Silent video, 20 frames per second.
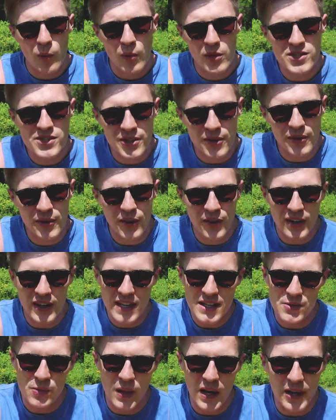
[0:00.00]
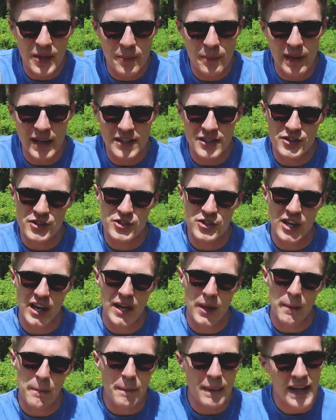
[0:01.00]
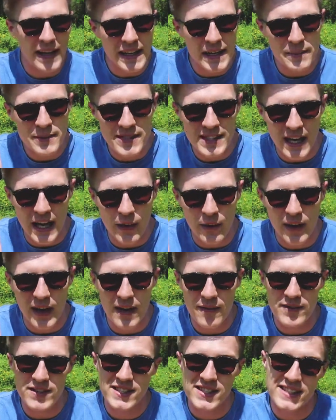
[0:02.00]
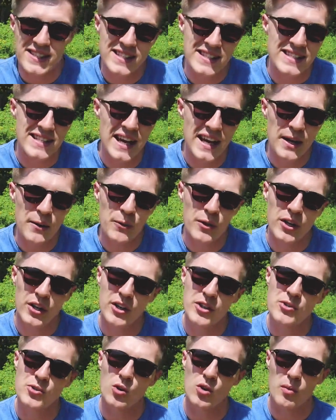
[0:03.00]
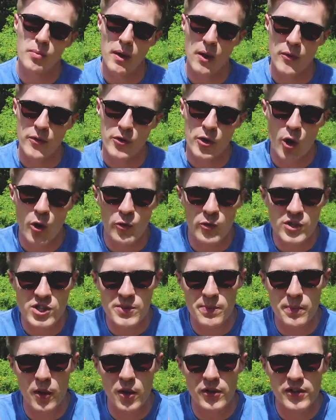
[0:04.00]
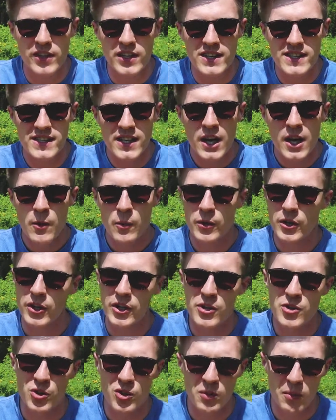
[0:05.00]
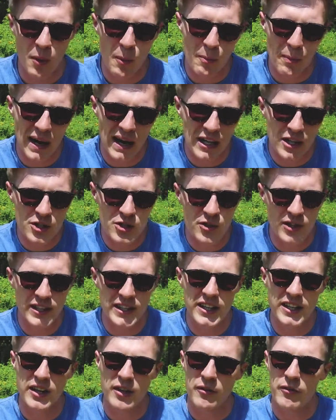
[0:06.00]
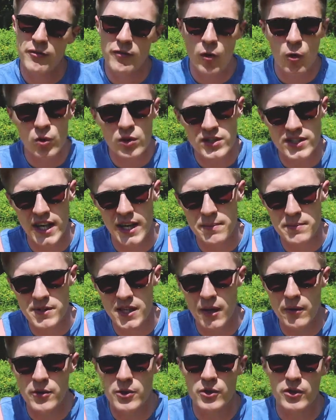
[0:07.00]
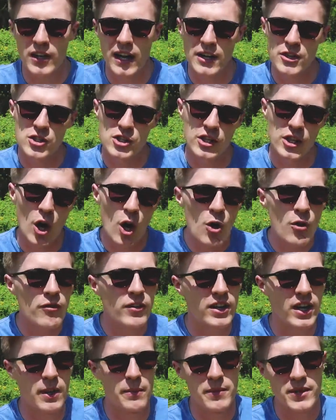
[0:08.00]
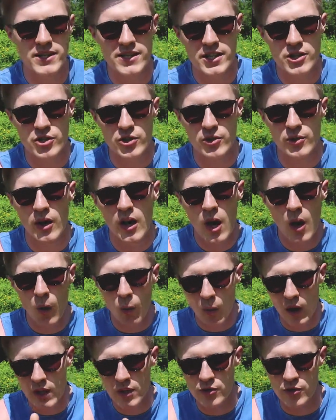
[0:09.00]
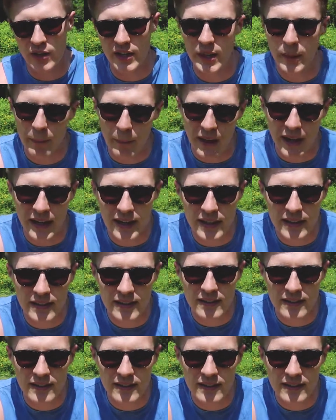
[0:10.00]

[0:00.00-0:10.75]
What is going on, guys? Welcome back to the channel. My name is Hywel and today we're going to talk about non-responders. We're going to talk about back training and 4 tips how you can actually overcome this issue while training back.